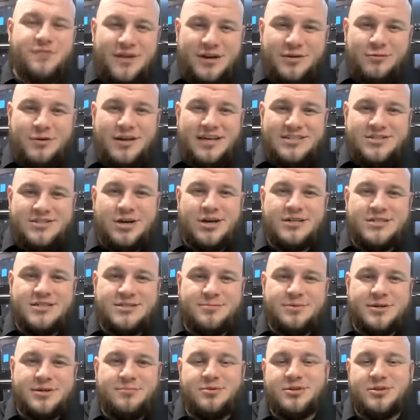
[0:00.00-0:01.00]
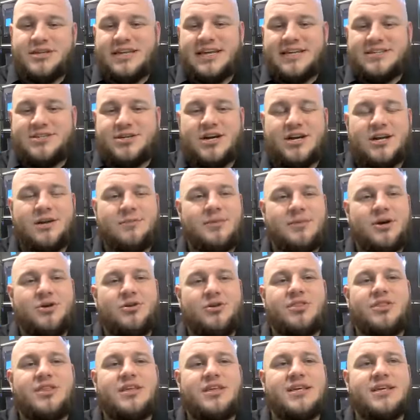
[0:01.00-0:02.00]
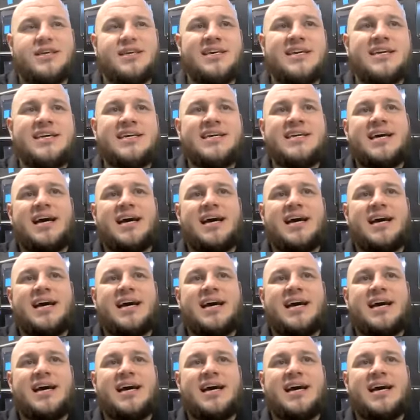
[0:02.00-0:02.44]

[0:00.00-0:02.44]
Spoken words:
funny when I talk to people and I talk about the